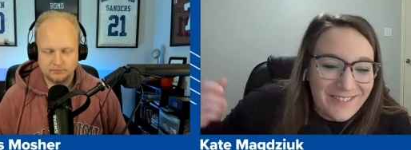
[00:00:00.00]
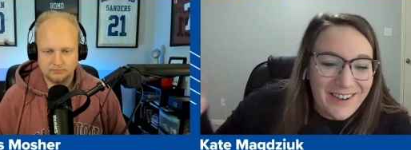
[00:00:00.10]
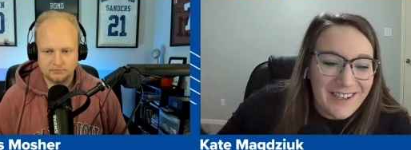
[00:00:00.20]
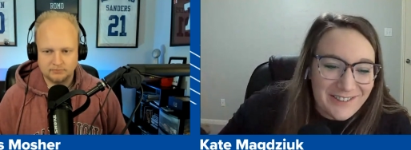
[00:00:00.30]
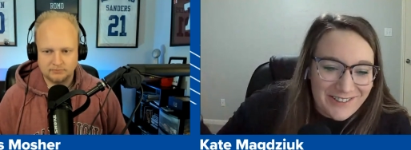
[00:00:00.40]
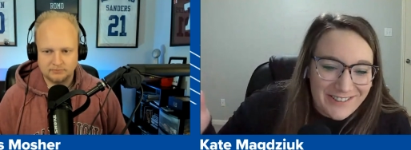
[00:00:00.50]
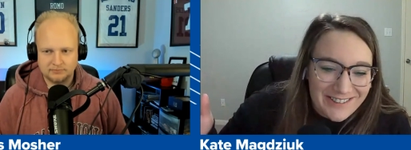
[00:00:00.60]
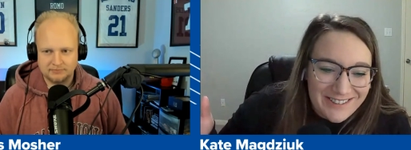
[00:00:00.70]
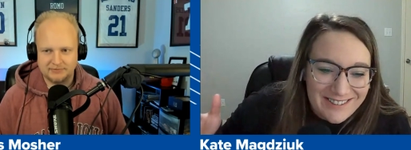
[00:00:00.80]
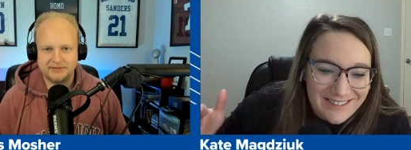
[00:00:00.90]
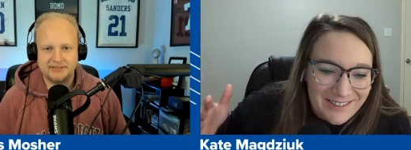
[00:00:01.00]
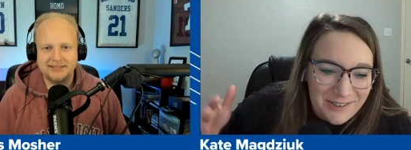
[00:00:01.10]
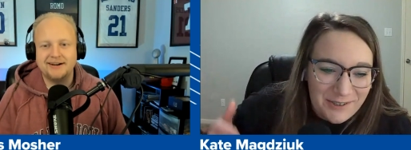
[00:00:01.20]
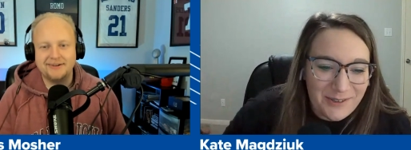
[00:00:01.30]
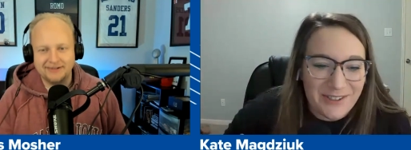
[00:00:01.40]
Speaker 1: Rodgers
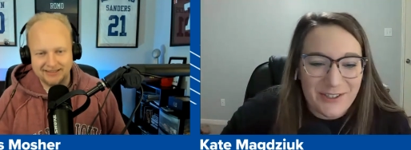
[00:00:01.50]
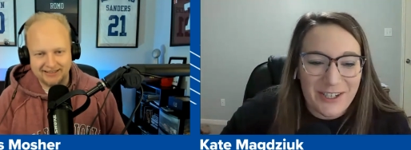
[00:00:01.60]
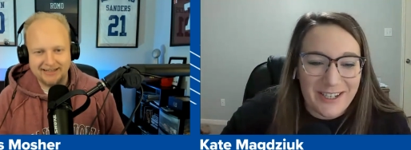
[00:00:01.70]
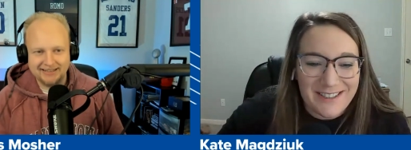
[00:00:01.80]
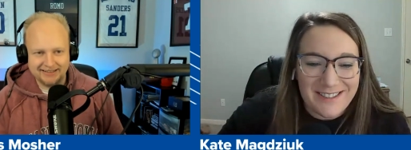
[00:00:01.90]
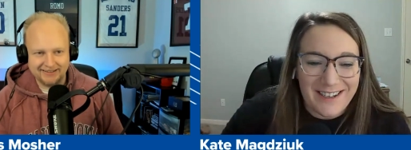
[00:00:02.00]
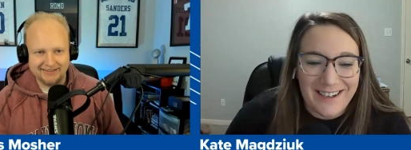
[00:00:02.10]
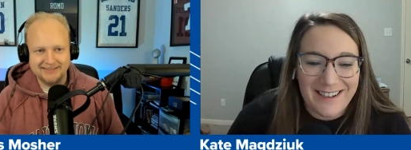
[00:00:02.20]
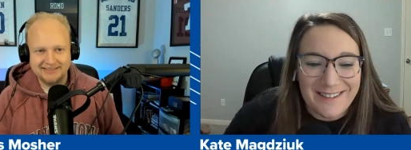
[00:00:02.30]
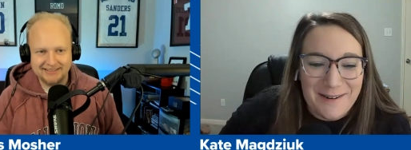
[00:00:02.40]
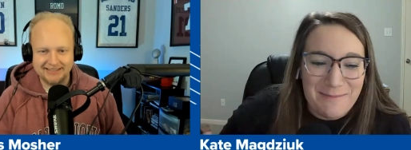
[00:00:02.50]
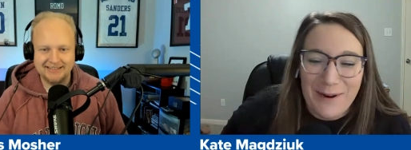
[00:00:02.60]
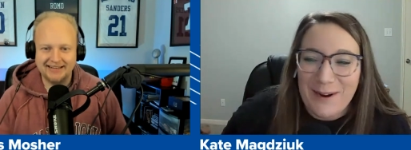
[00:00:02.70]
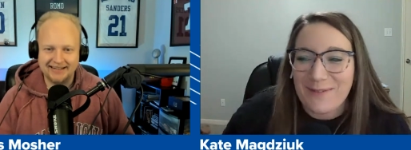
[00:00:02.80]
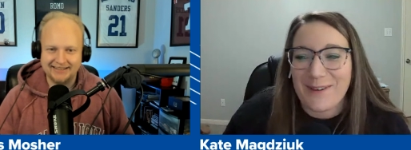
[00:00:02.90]
to oh, the Jets, a la yeah,
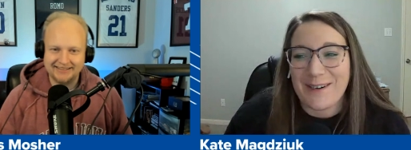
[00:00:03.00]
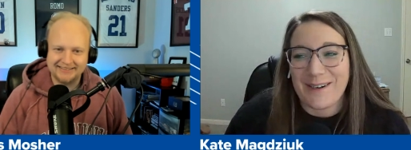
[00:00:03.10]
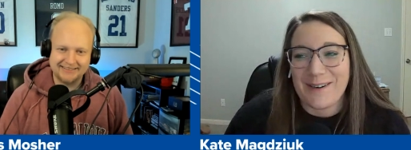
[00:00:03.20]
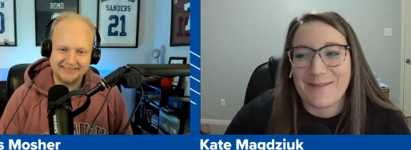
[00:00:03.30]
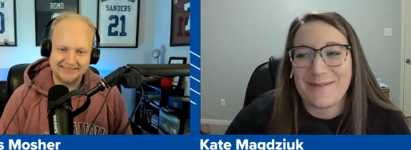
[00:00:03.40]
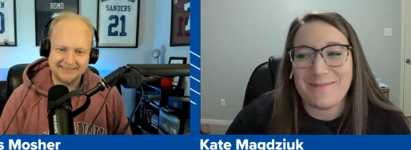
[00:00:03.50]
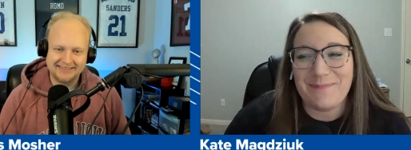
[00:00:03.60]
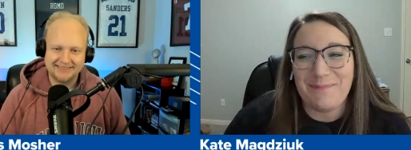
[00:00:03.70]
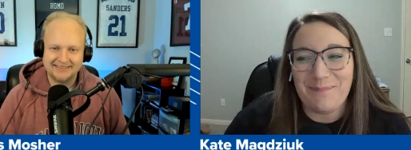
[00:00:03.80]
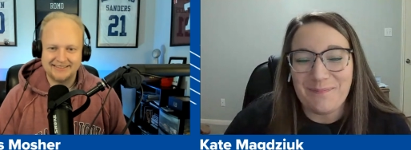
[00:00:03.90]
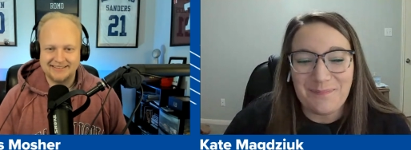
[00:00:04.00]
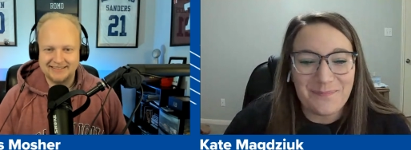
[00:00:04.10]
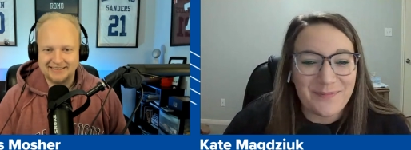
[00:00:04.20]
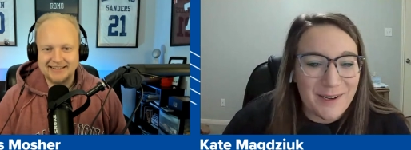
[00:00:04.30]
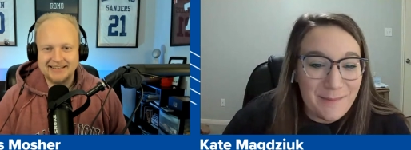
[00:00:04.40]
Brett Favre? I...
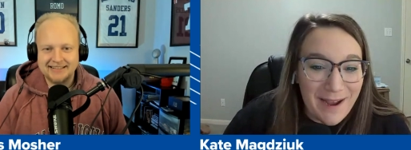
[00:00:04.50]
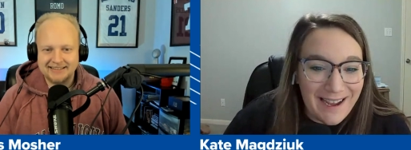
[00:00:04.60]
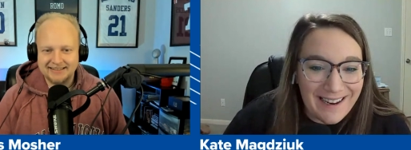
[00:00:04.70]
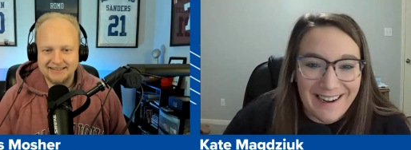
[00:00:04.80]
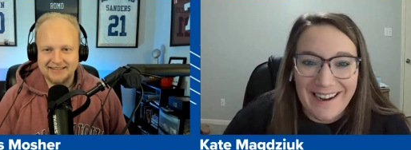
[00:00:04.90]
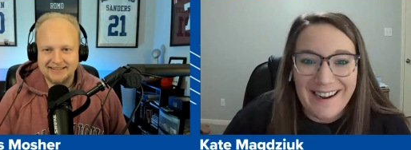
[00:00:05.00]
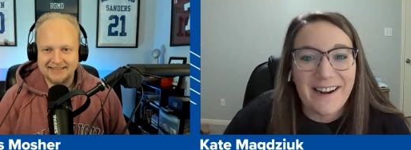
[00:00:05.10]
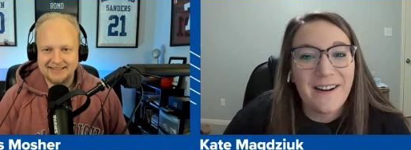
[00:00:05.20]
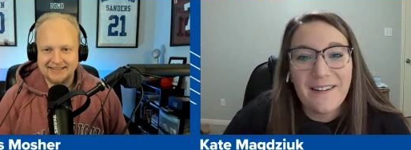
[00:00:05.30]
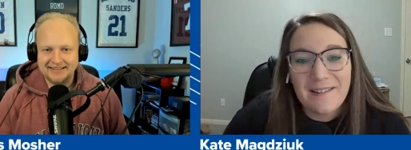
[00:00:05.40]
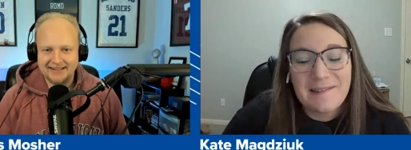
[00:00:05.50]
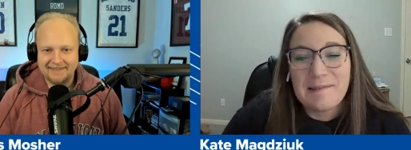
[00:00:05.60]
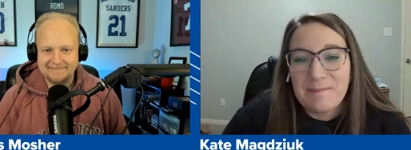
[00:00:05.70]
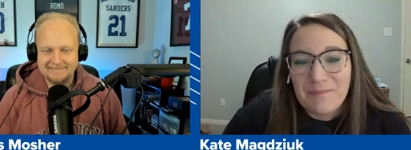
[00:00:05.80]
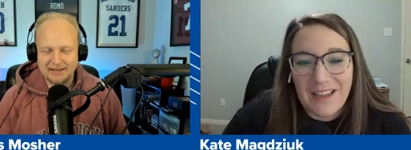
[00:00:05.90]
Come on, I.
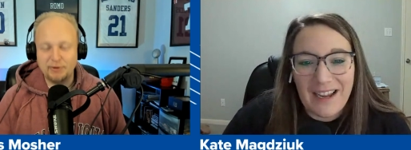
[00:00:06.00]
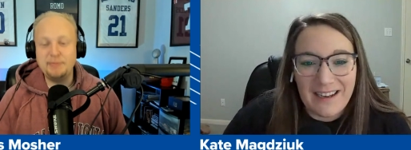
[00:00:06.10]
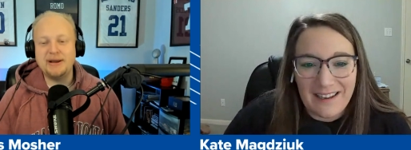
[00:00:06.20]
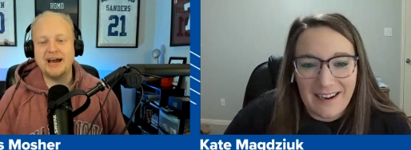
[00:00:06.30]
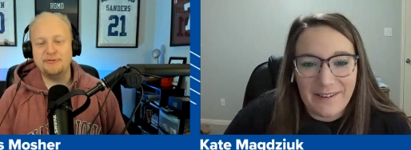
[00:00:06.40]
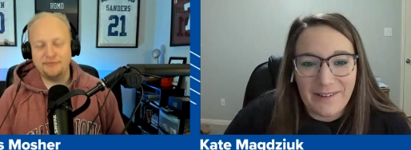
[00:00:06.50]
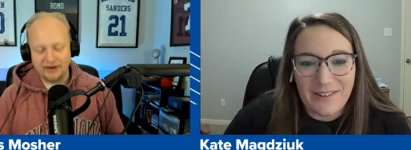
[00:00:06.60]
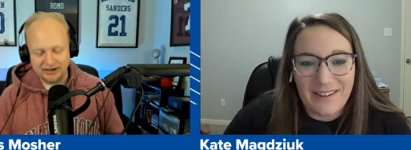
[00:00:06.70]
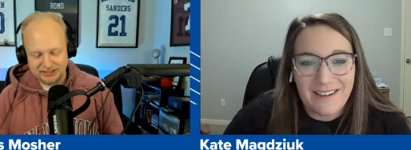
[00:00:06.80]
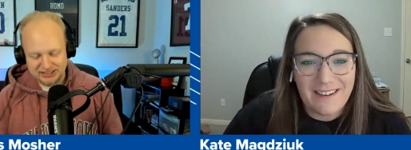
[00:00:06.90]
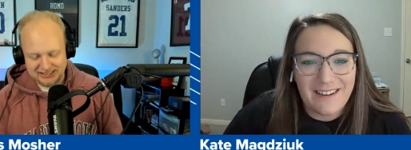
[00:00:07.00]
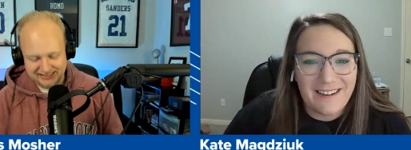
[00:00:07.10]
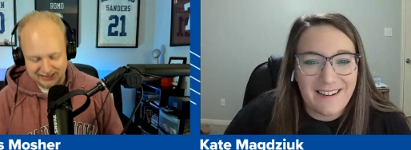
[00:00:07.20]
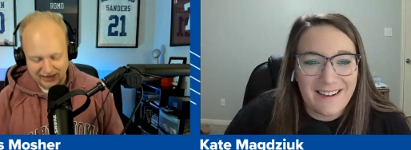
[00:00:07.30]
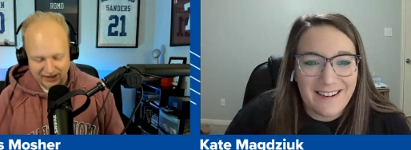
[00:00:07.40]
Speaker 2: It would be kind I, of I fun just to
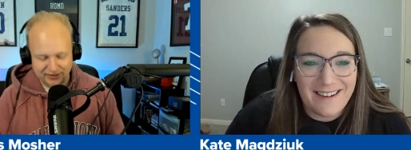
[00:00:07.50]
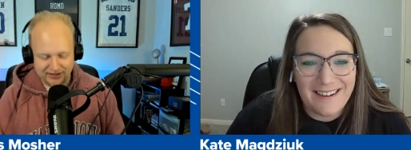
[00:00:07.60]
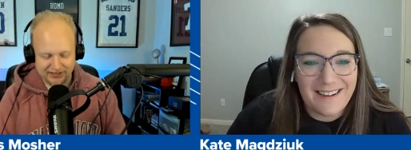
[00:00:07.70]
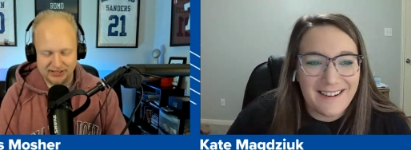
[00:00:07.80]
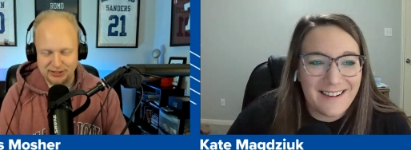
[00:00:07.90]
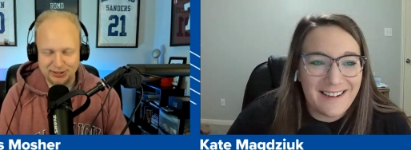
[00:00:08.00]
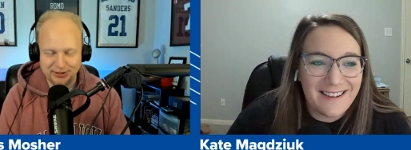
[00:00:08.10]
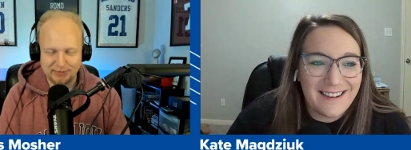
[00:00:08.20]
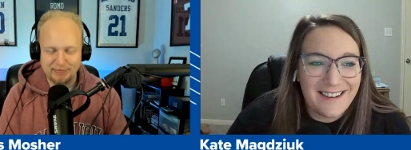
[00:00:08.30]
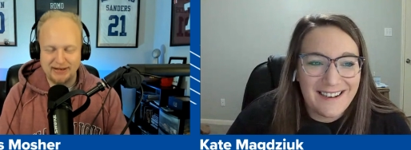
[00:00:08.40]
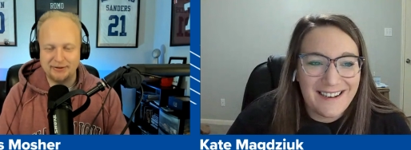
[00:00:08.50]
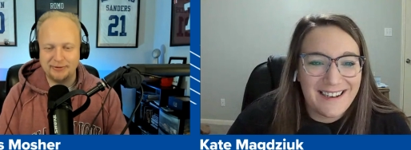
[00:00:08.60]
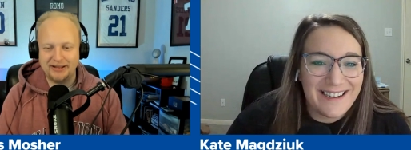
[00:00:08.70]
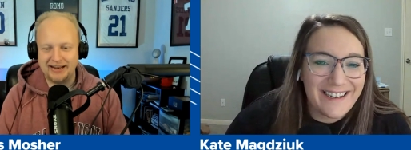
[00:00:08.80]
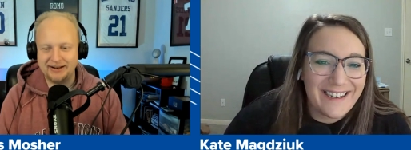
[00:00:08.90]
see how the, the New York media will
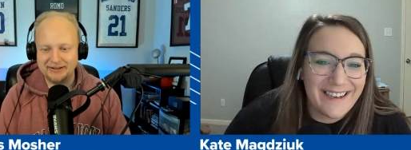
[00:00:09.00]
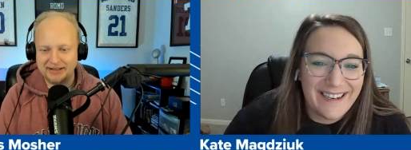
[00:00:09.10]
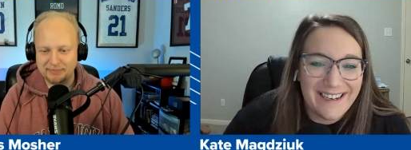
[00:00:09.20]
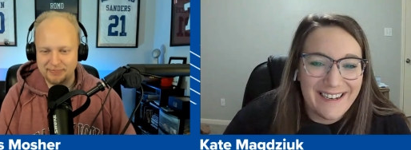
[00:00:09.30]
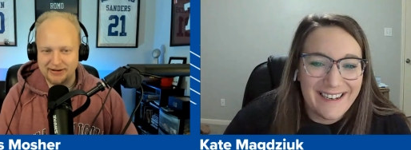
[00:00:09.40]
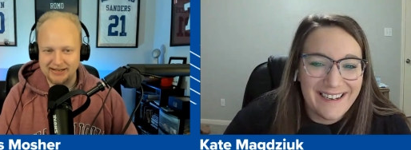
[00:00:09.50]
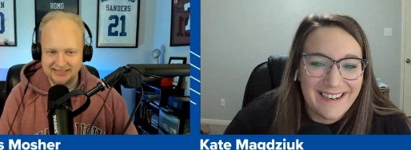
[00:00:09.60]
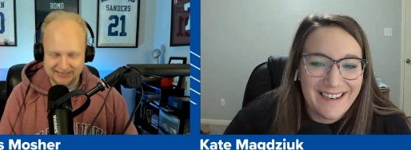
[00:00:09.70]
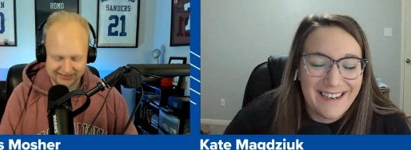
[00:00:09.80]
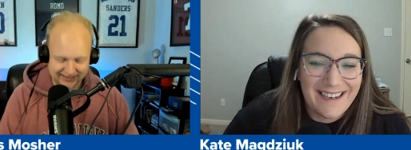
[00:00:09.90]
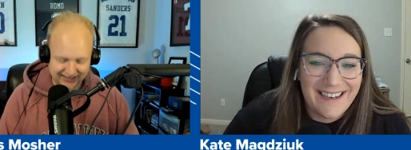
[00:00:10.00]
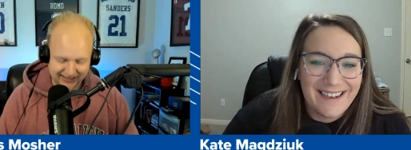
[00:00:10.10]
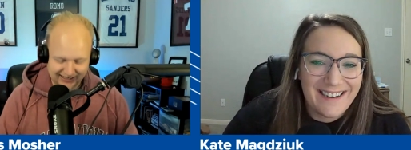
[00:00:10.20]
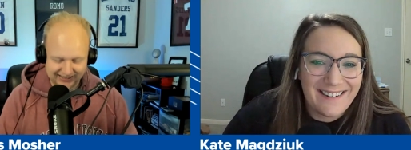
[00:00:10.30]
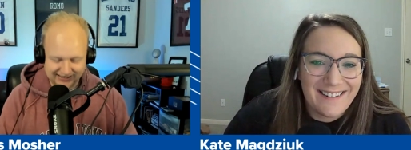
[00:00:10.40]
handle it, but
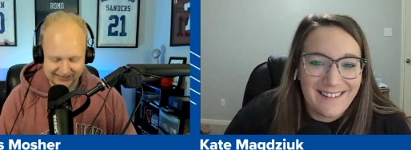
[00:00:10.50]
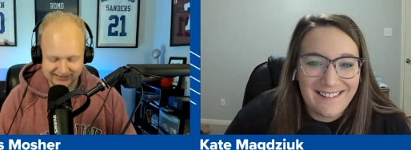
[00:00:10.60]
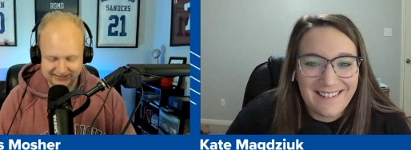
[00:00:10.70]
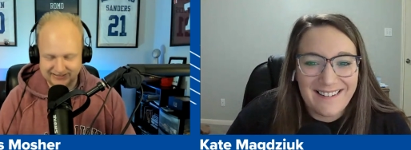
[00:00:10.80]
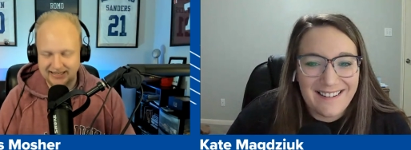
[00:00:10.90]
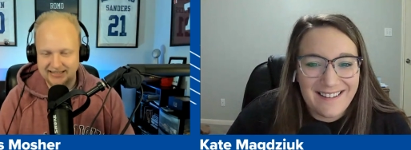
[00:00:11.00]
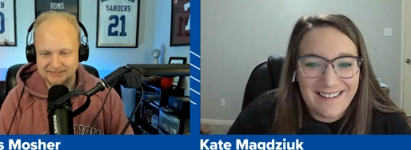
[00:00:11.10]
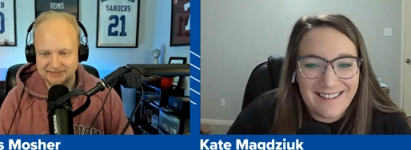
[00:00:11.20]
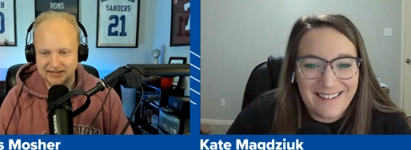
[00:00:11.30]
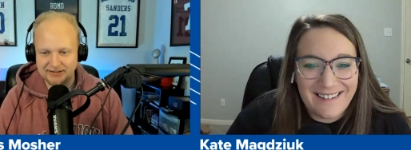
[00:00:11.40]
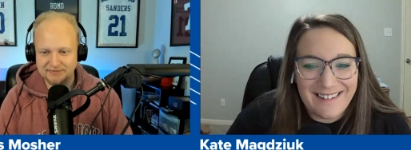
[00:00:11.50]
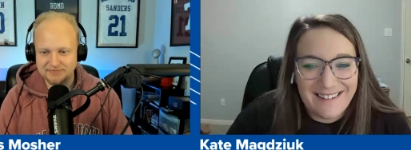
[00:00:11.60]
uh, I, I don't